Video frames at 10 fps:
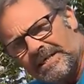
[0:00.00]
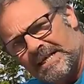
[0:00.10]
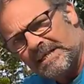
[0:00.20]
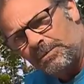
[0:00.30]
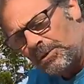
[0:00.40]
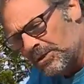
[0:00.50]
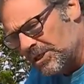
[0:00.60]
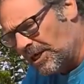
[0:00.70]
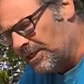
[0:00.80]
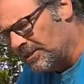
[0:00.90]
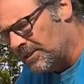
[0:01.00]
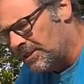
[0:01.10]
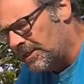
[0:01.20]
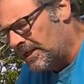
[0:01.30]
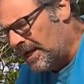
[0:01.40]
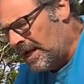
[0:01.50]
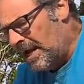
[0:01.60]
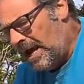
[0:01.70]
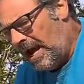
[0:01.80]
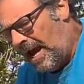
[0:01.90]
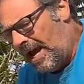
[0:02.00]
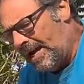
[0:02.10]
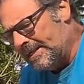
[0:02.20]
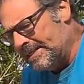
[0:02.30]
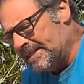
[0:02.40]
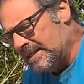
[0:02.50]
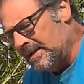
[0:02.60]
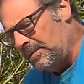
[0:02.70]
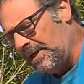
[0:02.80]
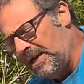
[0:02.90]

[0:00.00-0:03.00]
centreboard slot, and when